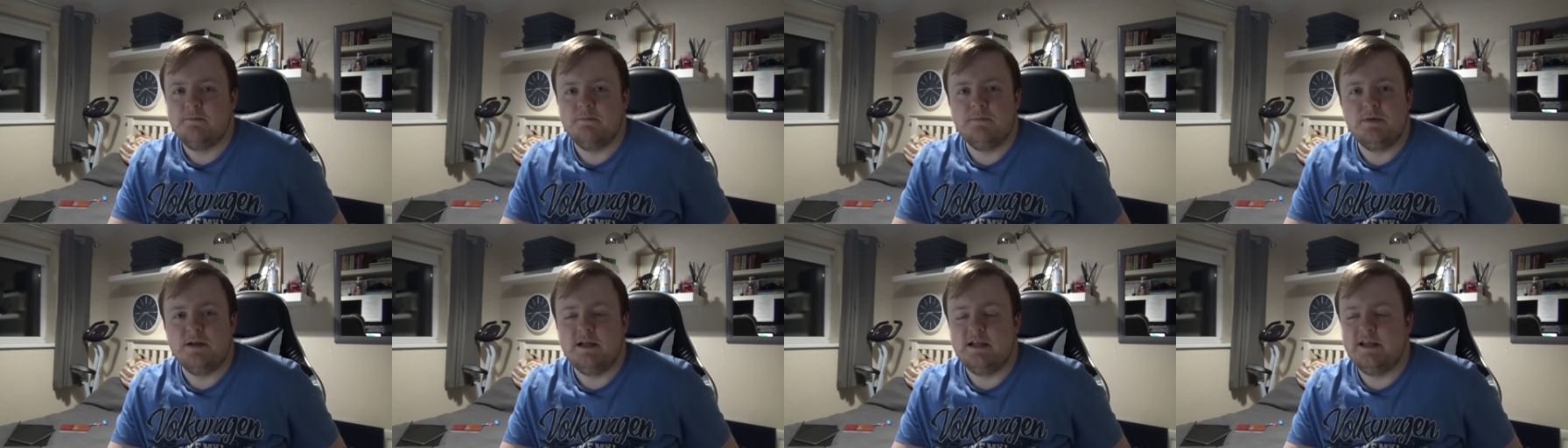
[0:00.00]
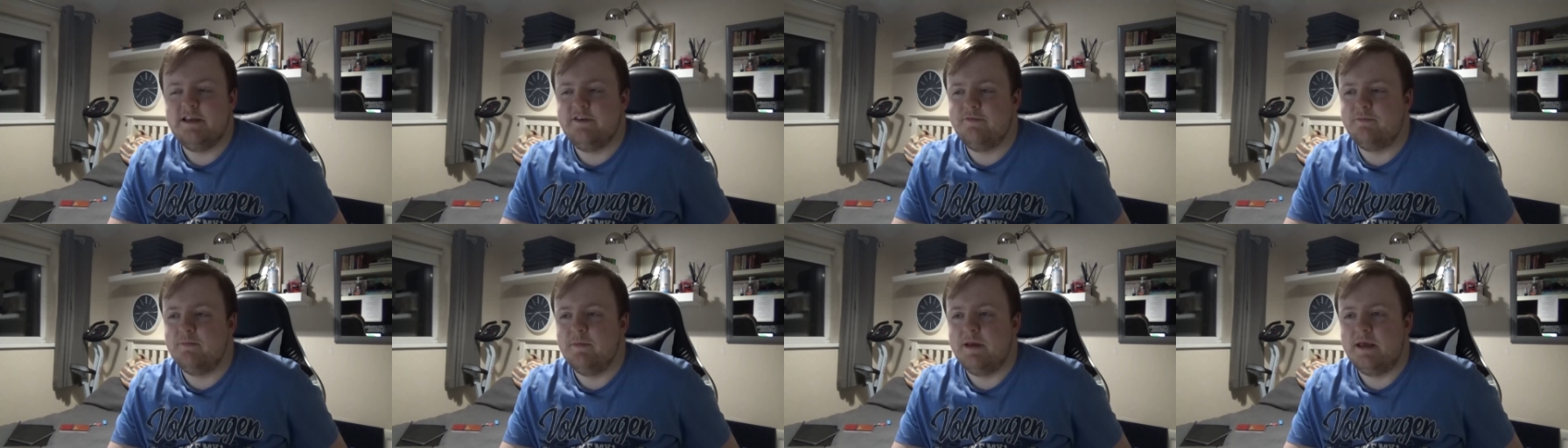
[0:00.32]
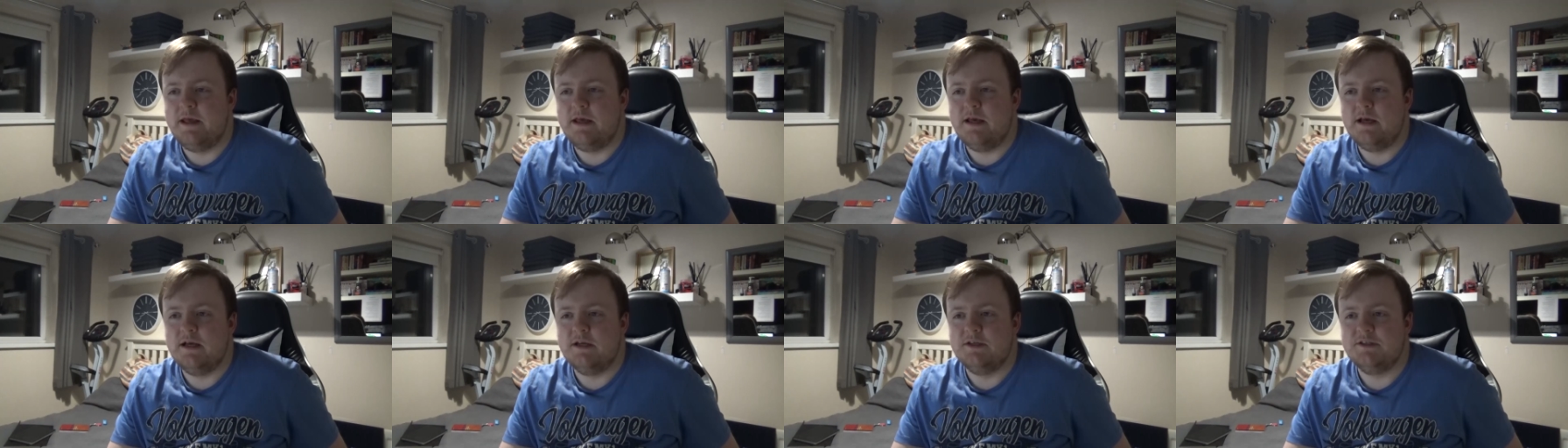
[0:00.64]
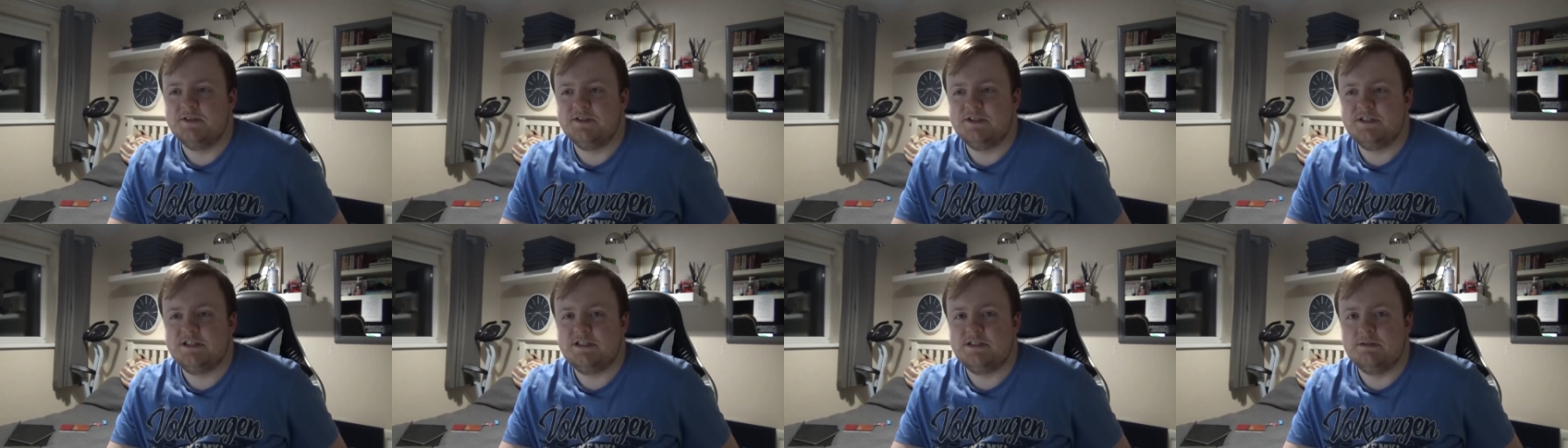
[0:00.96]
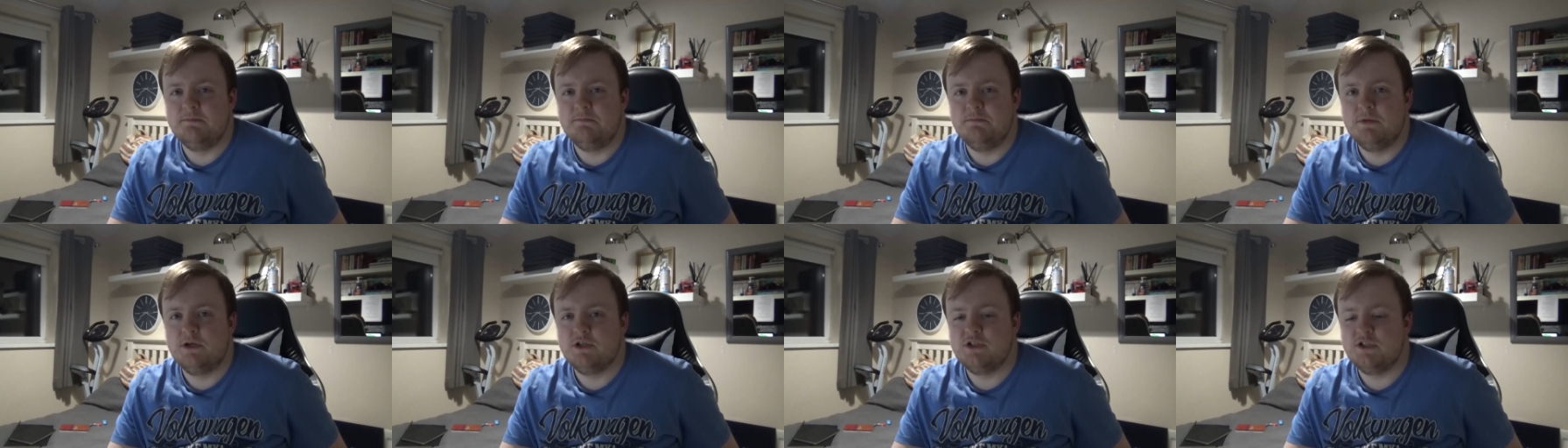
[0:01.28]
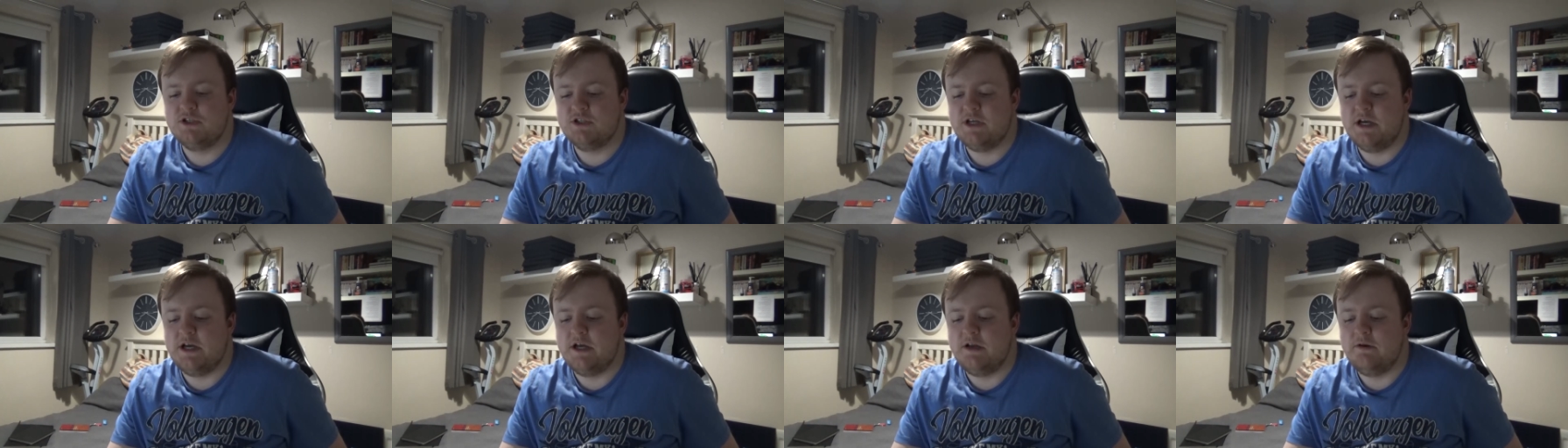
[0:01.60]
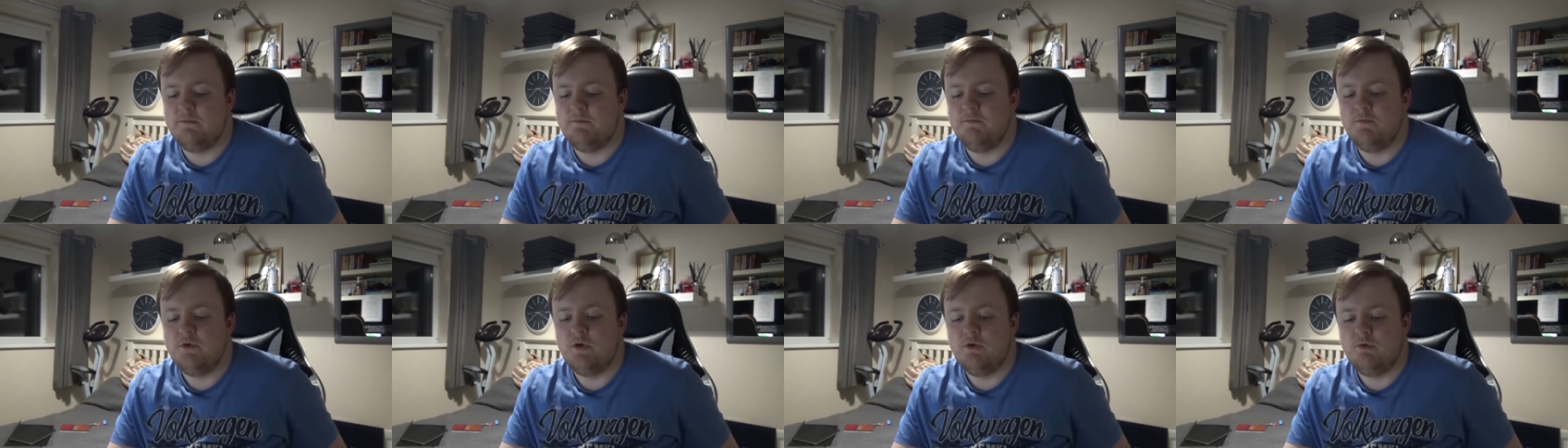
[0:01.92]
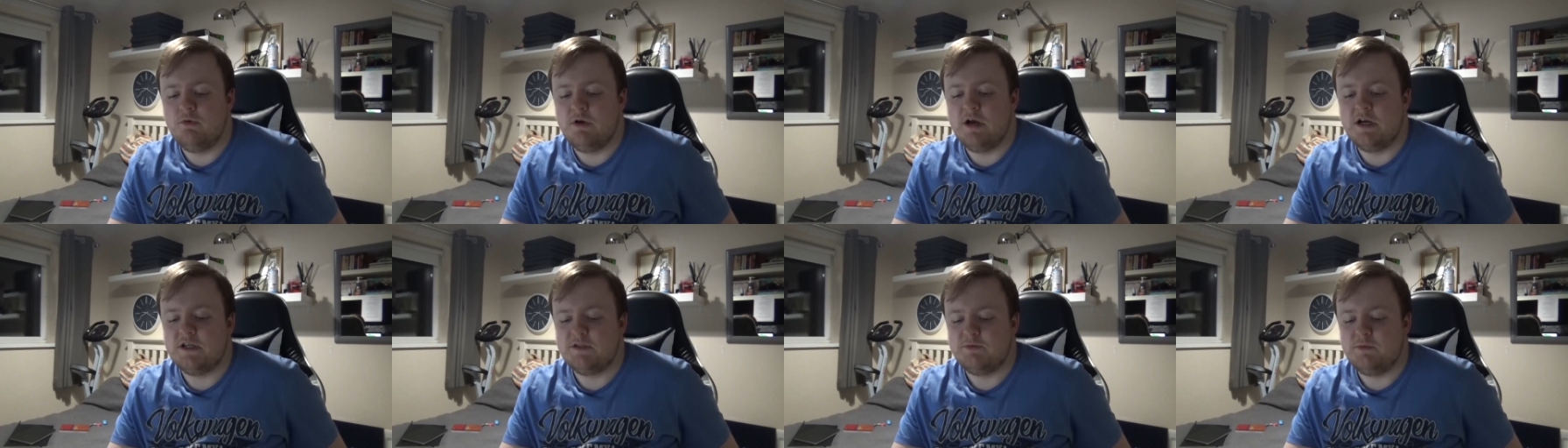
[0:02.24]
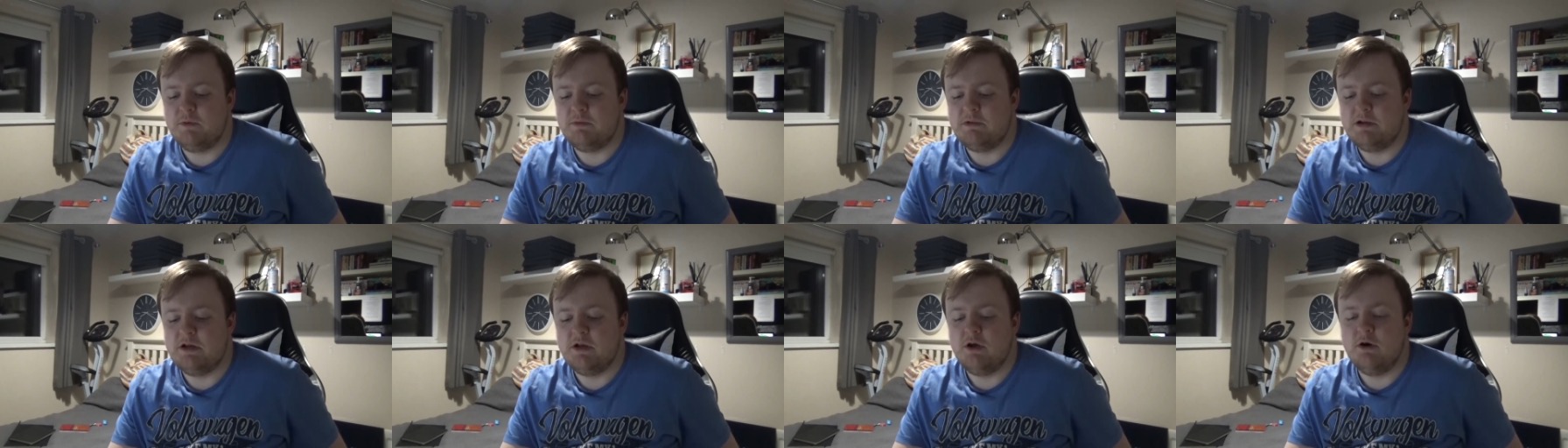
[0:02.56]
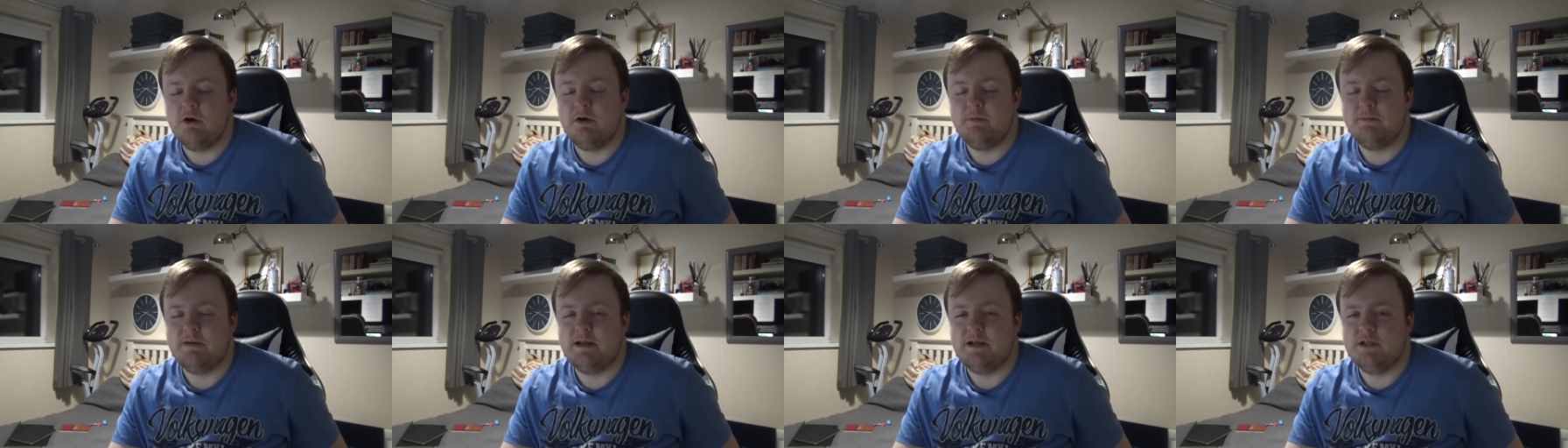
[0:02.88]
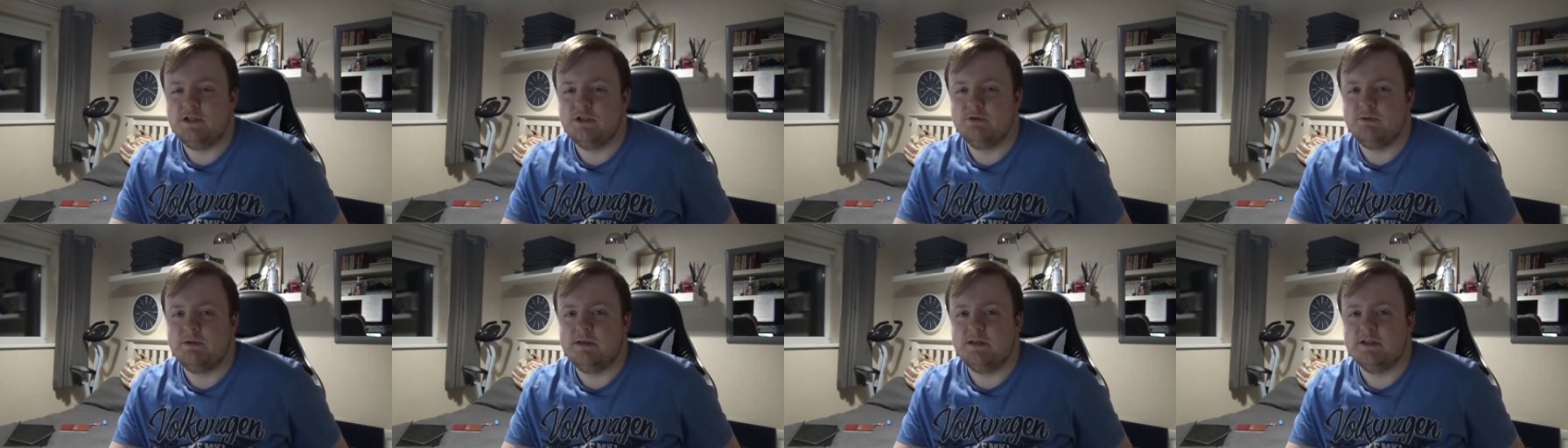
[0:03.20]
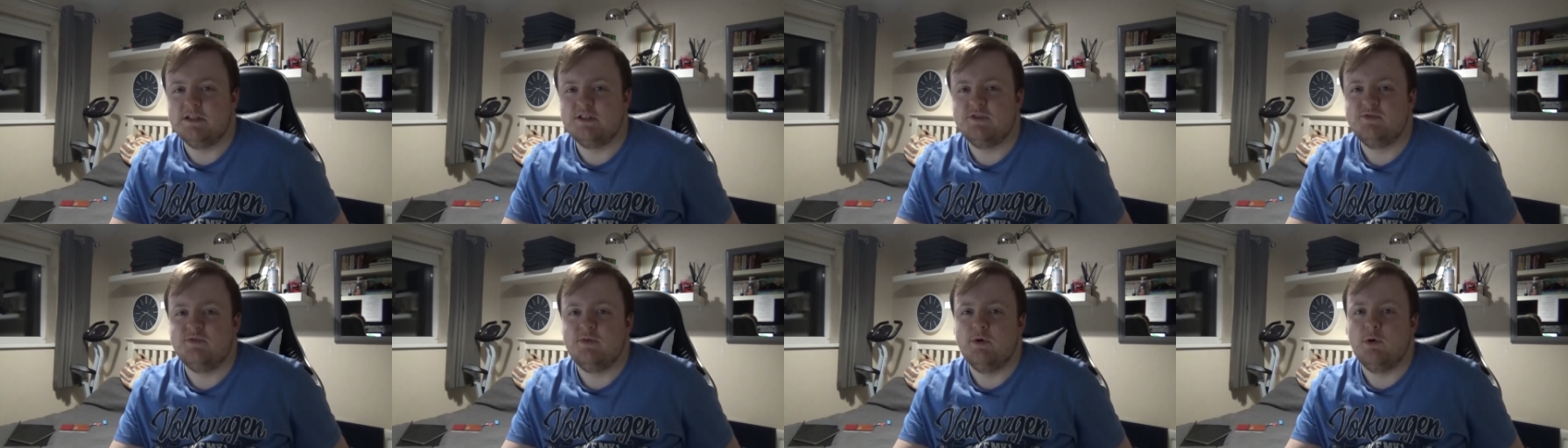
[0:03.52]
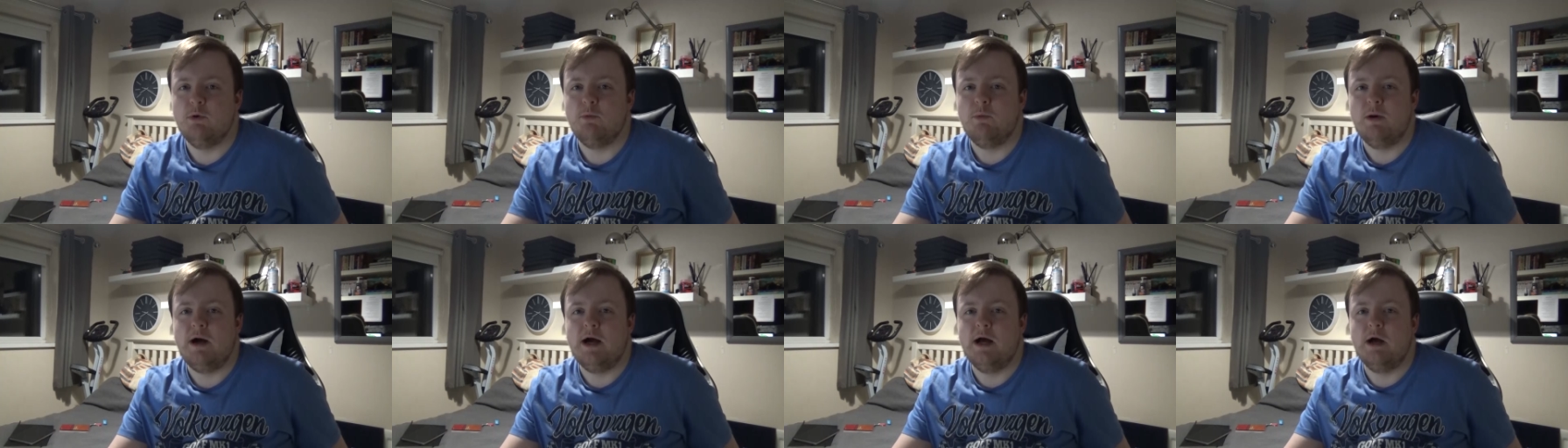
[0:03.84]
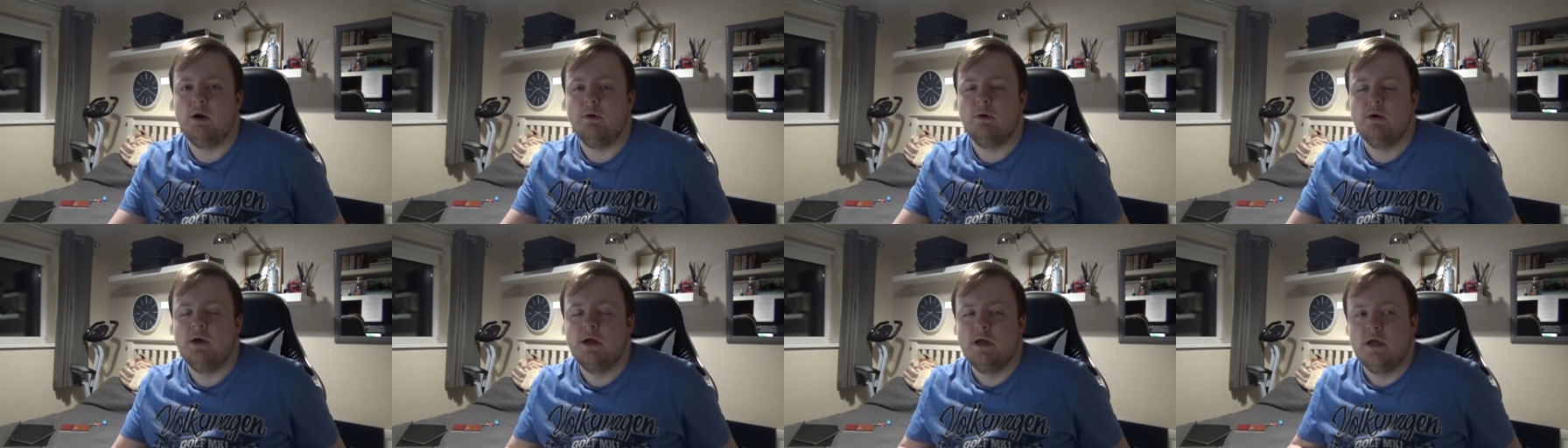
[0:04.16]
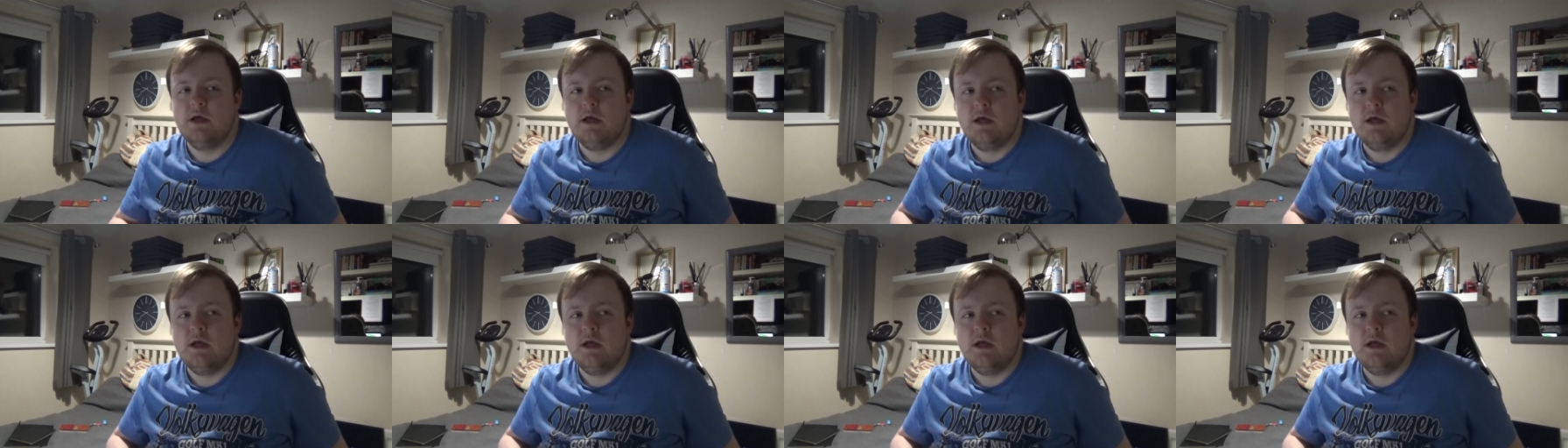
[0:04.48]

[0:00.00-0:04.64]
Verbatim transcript: believe me, as much as I you guys probably know, I've been doing this for a while.